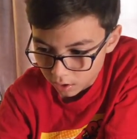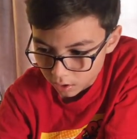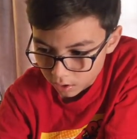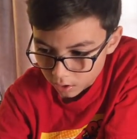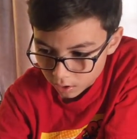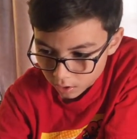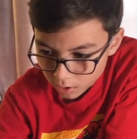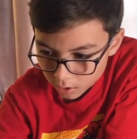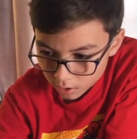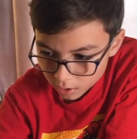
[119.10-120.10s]

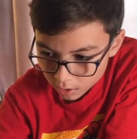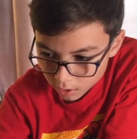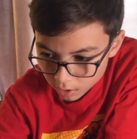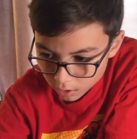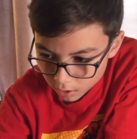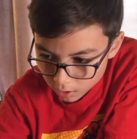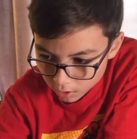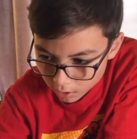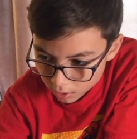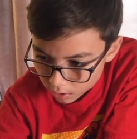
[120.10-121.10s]

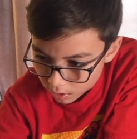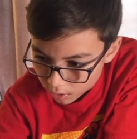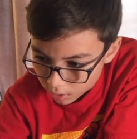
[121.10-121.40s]
(silence)